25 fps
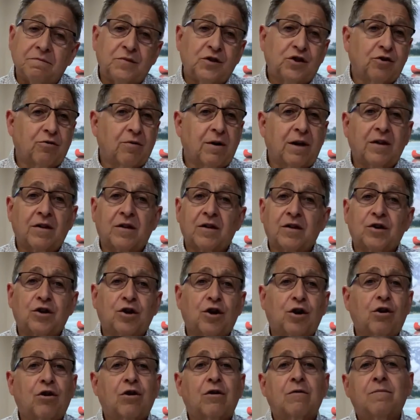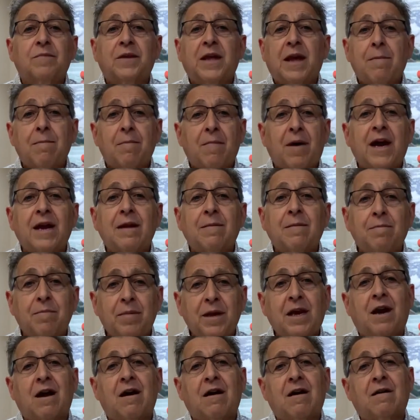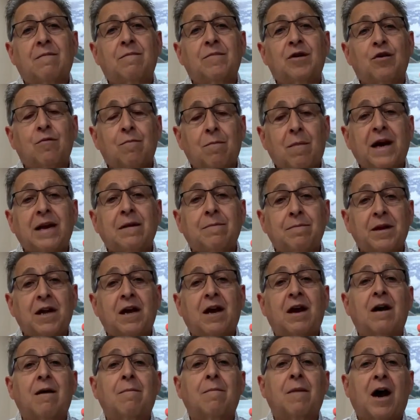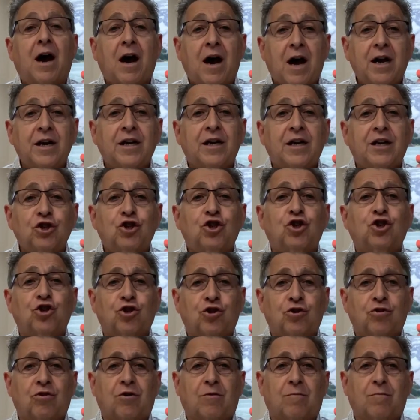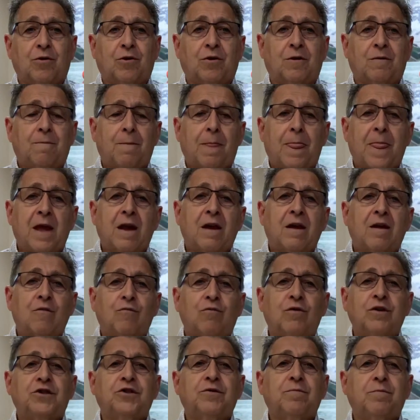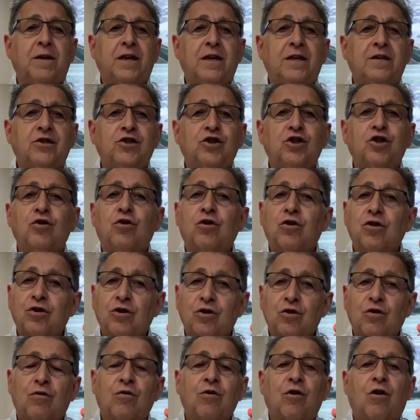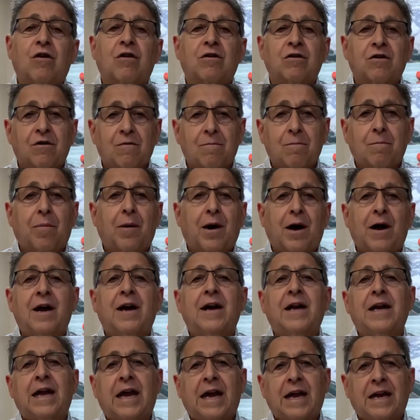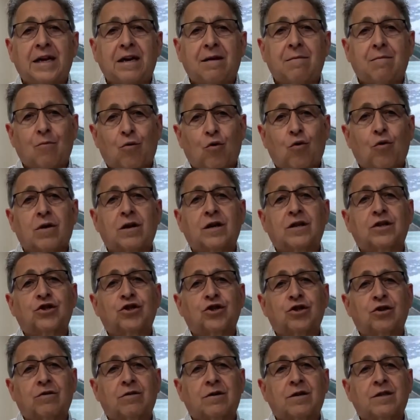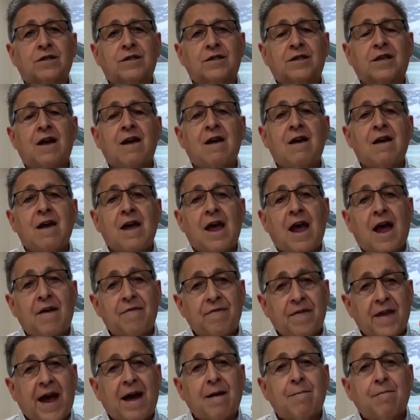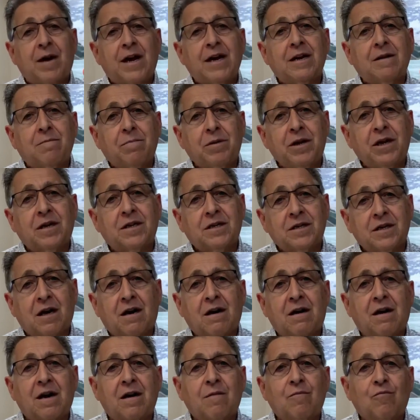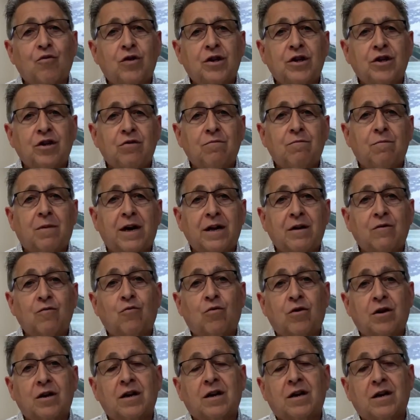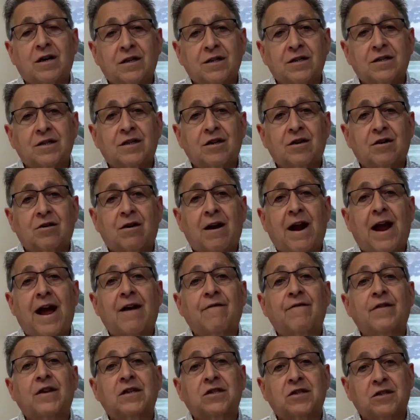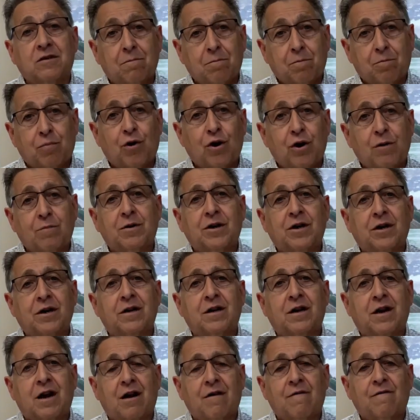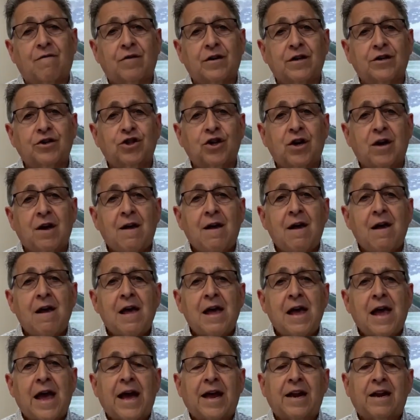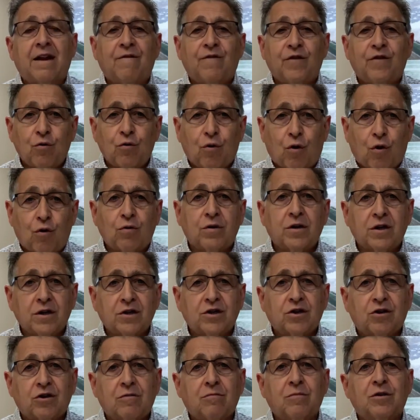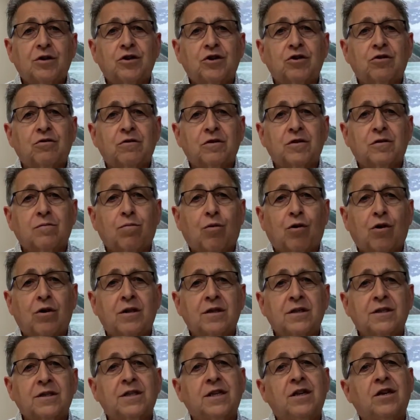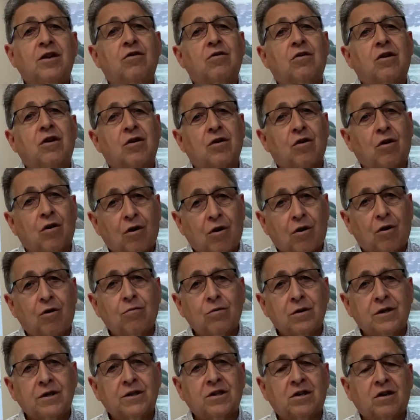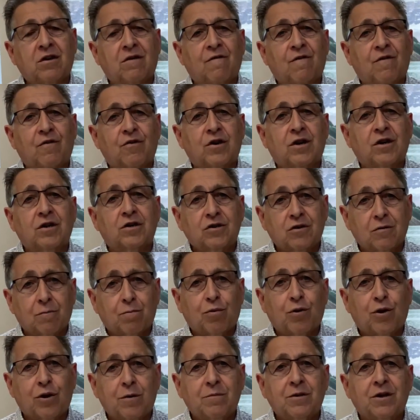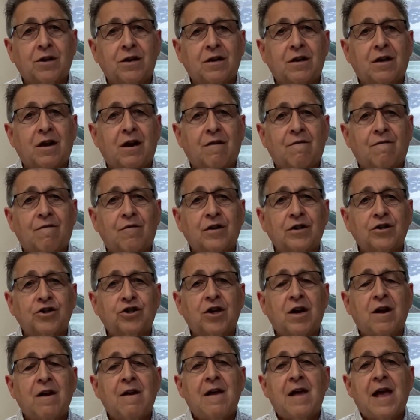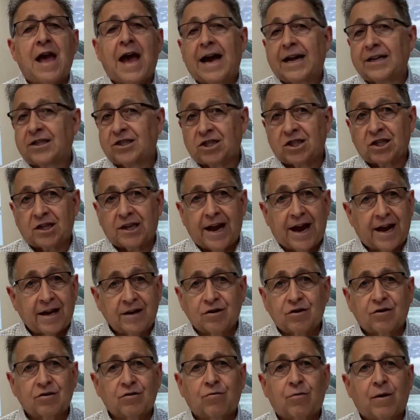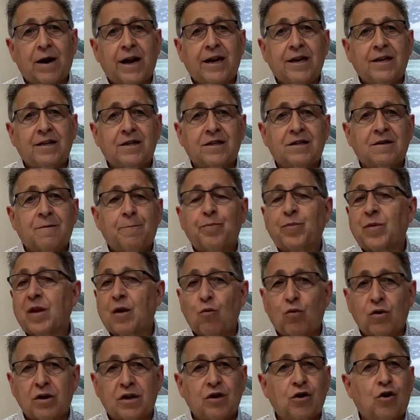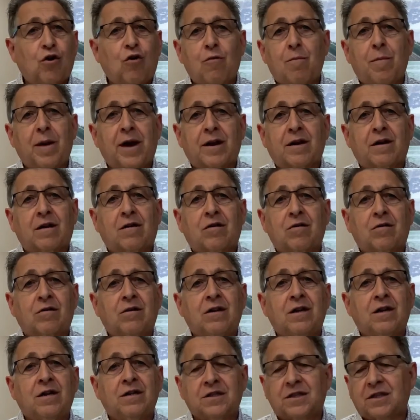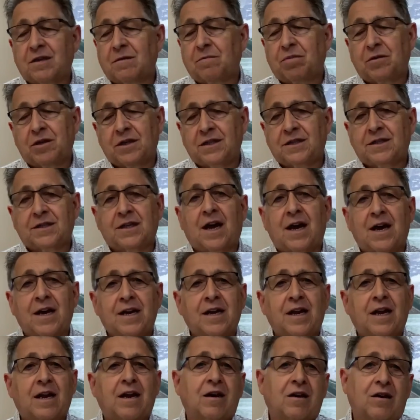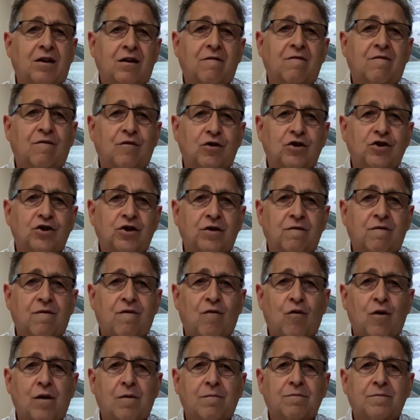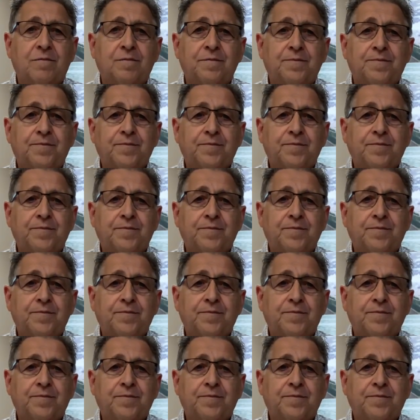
during the term you might become uninsurable, which means you could no longer buy any more insurance, and that might be a time when you might want to consider having some permanent coverage. And you own a term insurance policy, you can always convert it to permanent coverage at standard rates with no medical, simply signing a conversion form.